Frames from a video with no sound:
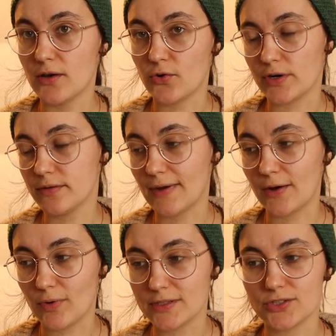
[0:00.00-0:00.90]
or I
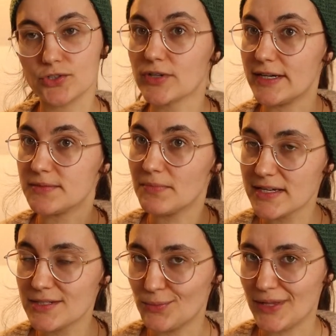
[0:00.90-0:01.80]
wanted to try to
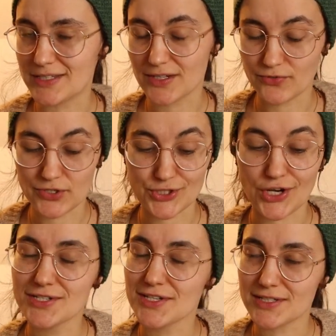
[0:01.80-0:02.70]
make some plastic-free
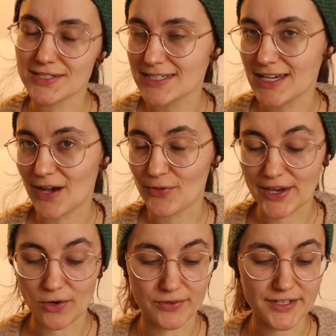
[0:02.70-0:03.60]
socks and see how
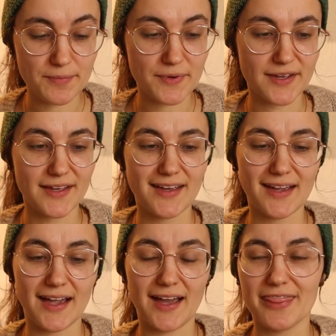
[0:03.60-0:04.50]
they hold up.
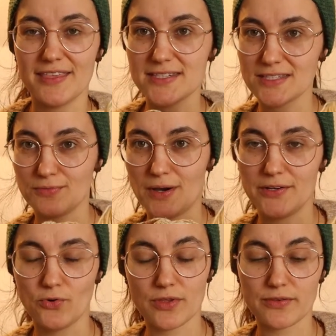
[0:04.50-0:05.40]
And this
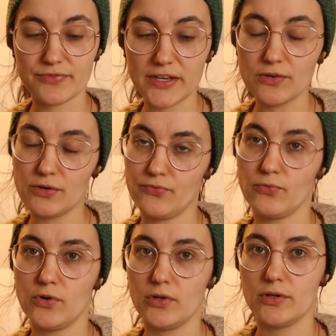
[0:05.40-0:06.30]
one, or the Finkhof
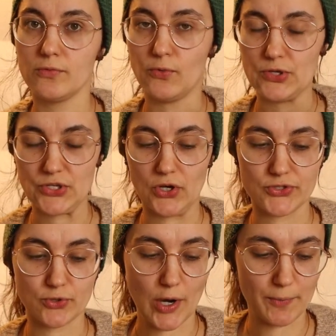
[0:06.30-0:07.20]
wool, was
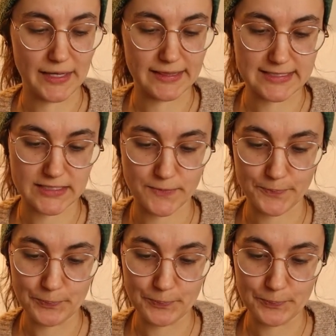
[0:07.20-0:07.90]
also on my list.